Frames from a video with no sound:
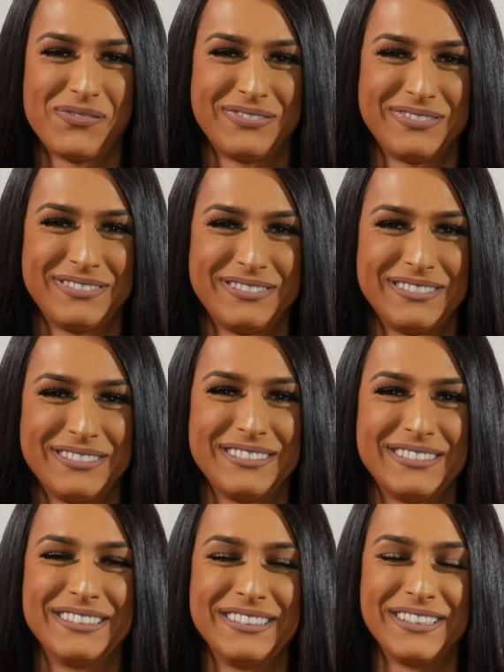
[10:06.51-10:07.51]
Naughty,
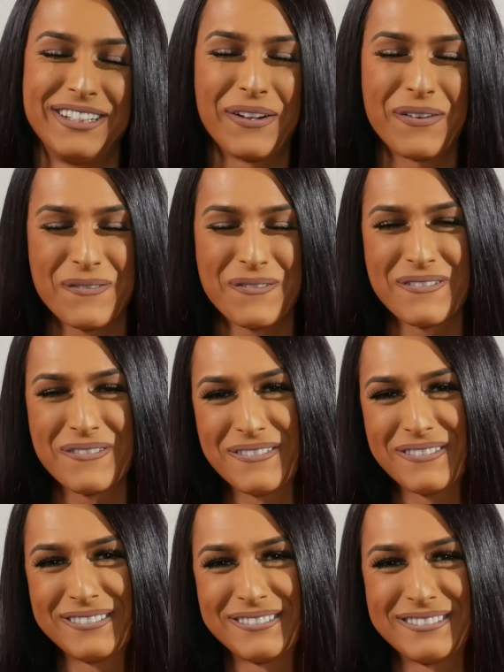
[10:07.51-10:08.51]
naughty. Mm-hmm.
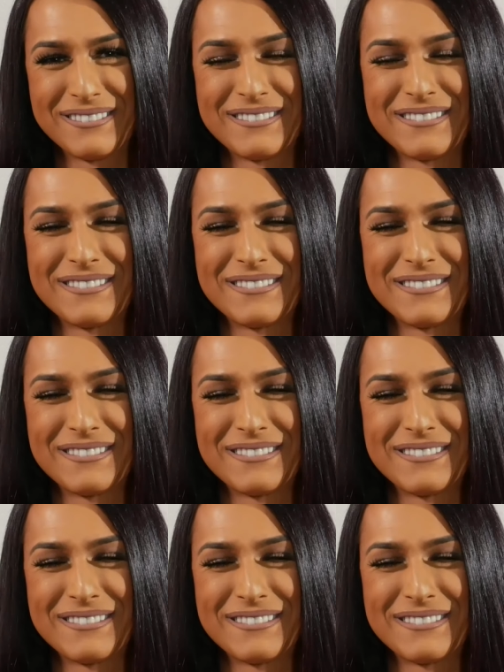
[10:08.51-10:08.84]
Bad girl.